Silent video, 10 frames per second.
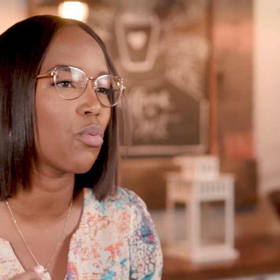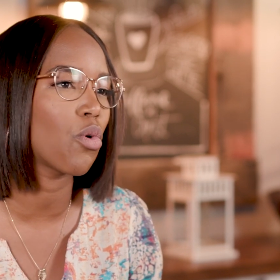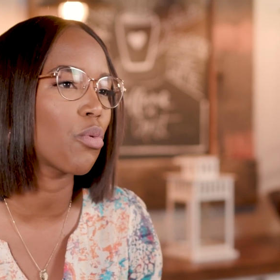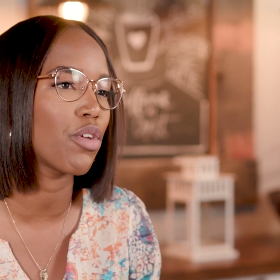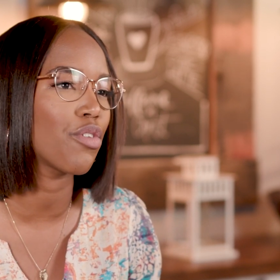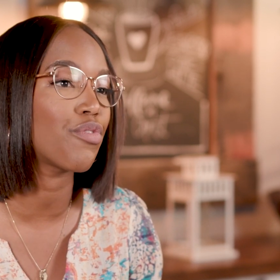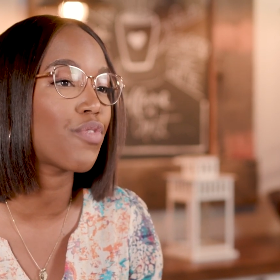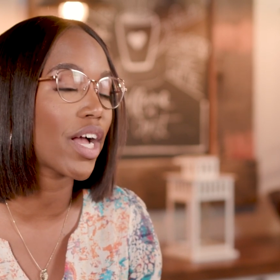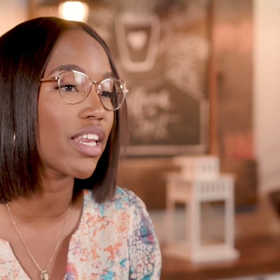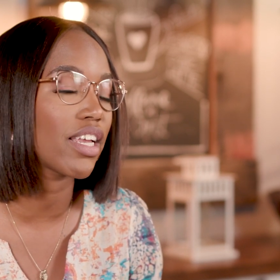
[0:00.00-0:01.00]
warrior
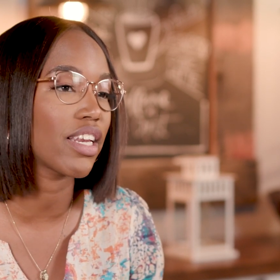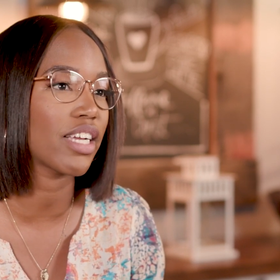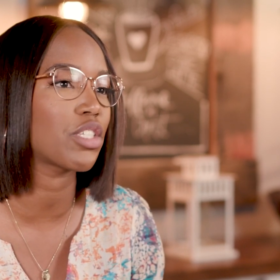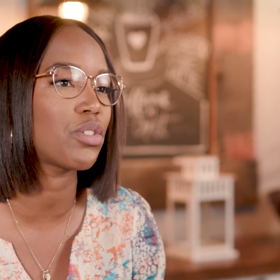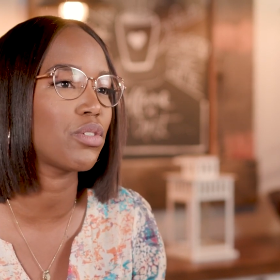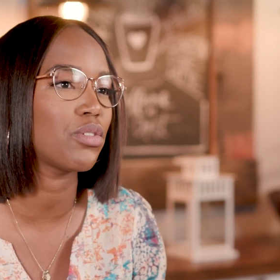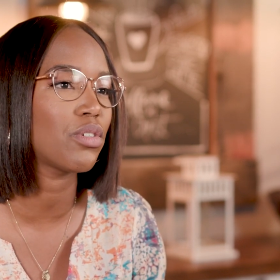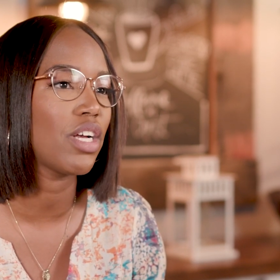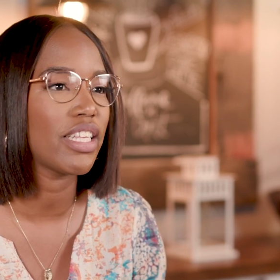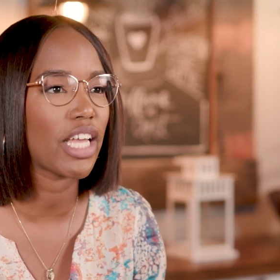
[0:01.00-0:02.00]
fighting next to
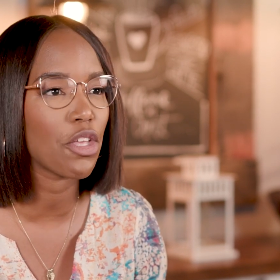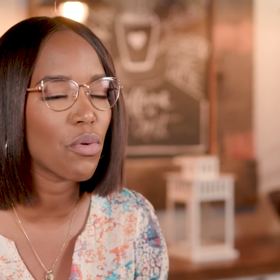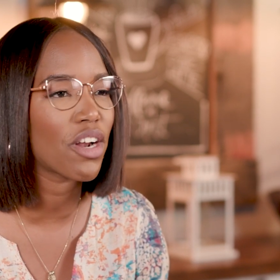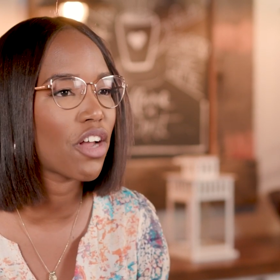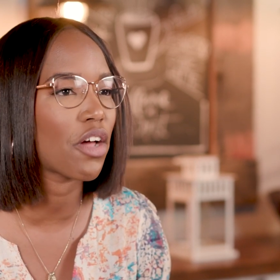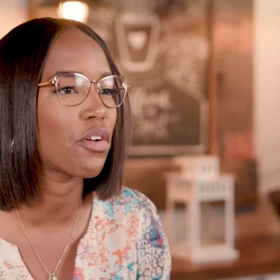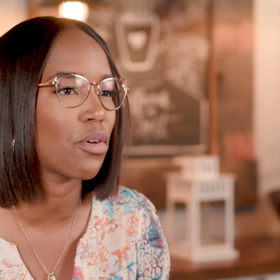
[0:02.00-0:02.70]
you, that you are not